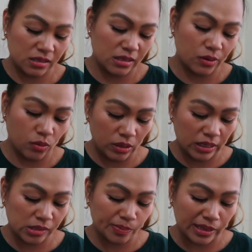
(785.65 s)
They're all
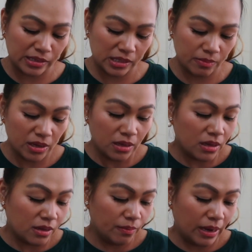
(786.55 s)
expensive.
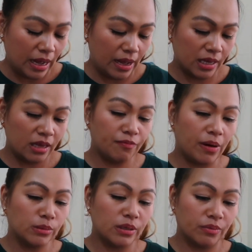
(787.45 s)
But he
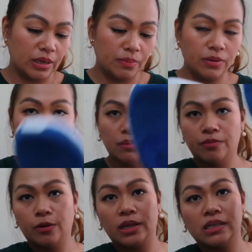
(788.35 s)
found the Reebok
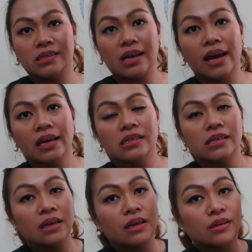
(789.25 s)
for his size.
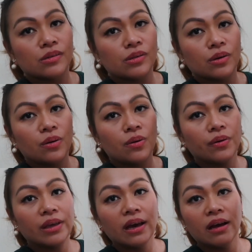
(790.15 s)
So
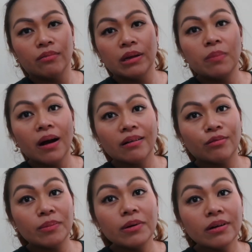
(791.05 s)
yeah,
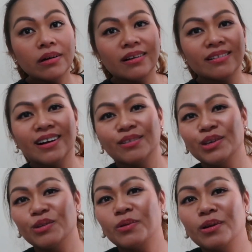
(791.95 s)
Reebok. How do
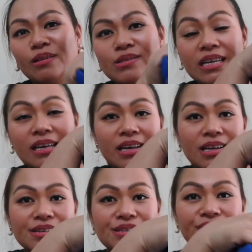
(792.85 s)
you pronounce it?
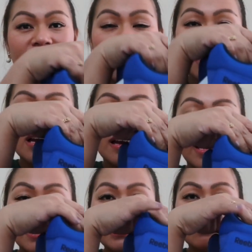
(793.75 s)
So yeah,
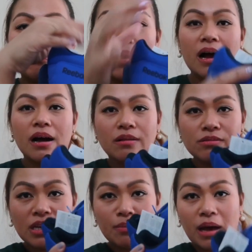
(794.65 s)
18
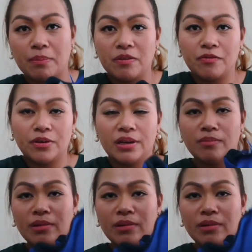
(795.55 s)
pounds. I'm happy for him.